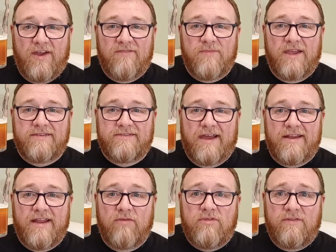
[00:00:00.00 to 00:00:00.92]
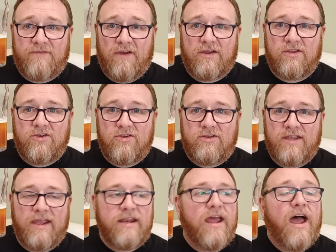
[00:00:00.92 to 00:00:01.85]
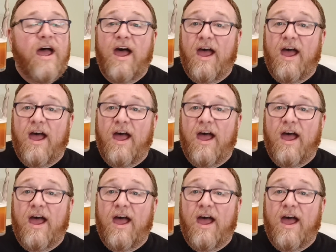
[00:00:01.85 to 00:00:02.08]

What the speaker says: The wife might start now, what the fuck are you doing?